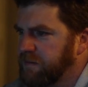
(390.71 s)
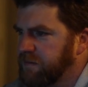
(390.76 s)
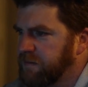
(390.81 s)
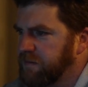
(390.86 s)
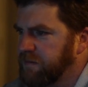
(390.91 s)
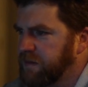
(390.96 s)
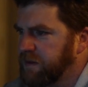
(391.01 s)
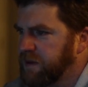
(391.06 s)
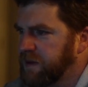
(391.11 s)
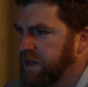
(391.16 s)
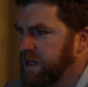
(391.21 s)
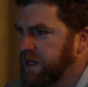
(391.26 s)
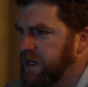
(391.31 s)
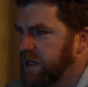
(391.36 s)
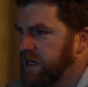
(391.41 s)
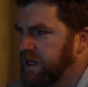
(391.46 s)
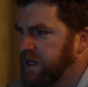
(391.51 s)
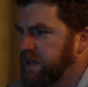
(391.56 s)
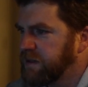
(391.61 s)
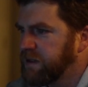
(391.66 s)

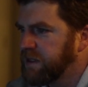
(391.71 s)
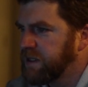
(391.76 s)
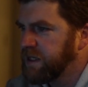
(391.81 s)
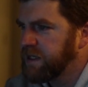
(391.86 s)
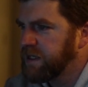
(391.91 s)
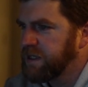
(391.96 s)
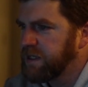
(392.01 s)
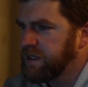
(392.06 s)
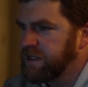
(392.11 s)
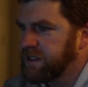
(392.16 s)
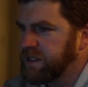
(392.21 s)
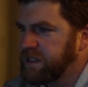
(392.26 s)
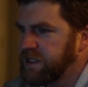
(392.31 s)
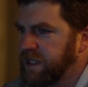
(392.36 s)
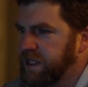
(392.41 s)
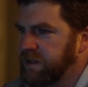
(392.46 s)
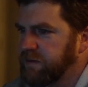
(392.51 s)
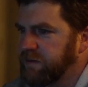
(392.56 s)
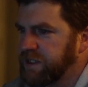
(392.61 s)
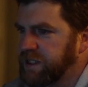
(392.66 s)
there,
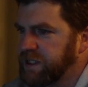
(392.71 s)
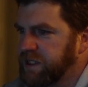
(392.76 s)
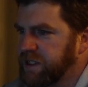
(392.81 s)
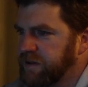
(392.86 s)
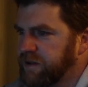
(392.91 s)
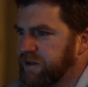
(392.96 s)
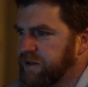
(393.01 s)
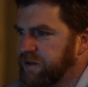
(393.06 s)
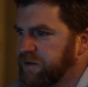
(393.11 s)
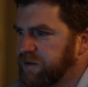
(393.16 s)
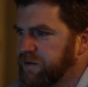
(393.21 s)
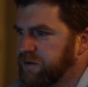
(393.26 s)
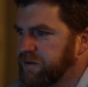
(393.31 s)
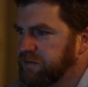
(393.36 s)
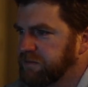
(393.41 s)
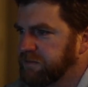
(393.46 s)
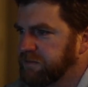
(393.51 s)
set the material.